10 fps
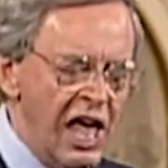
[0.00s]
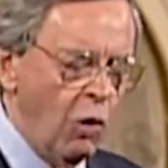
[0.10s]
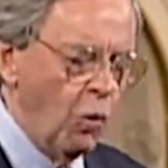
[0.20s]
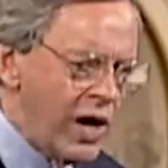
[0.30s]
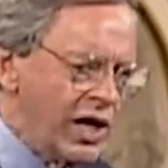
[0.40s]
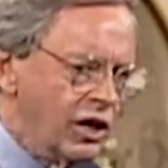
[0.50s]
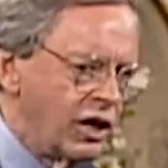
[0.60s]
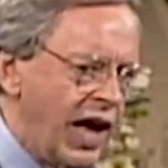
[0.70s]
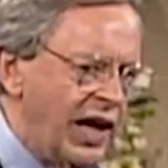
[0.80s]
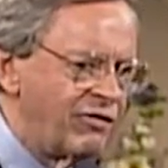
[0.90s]
We look
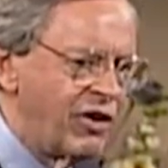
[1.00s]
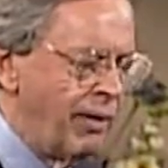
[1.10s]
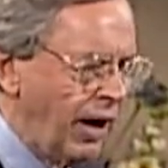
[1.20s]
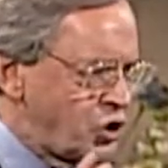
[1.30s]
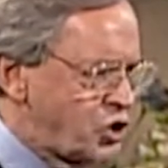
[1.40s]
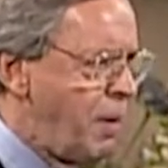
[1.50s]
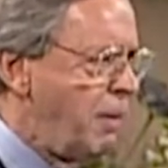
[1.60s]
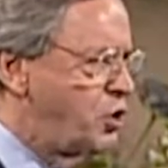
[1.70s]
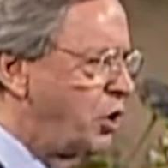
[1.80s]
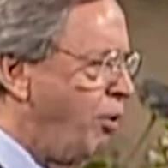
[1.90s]
at it from a
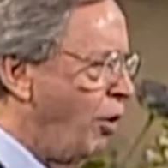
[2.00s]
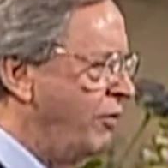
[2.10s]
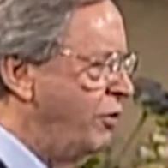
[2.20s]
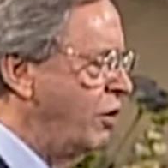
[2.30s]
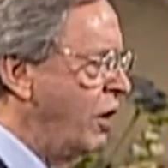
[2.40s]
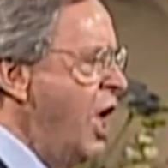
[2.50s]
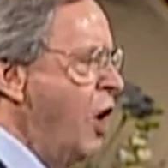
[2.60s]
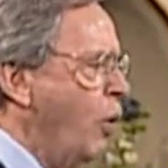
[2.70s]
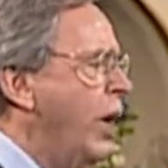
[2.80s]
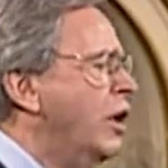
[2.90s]
spiritual point of view.
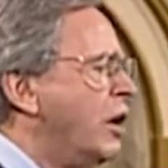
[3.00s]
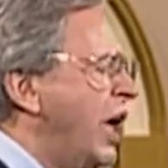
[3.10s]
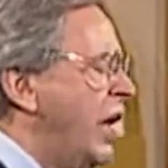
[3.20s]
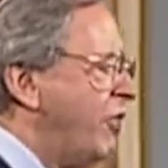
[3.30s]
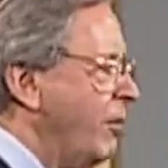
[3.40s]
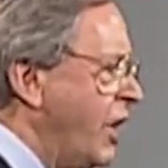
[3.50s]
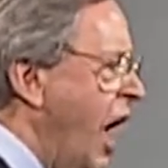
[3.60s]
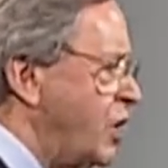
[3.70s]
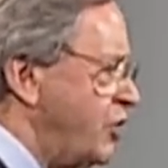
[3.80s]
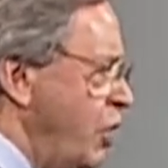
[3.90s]
We look at it from
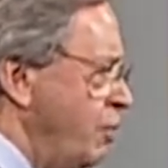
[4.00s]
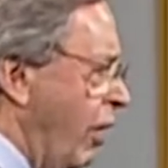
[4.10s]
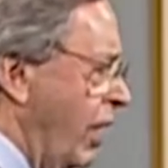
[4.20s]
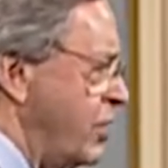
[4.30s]
God's viewpoint.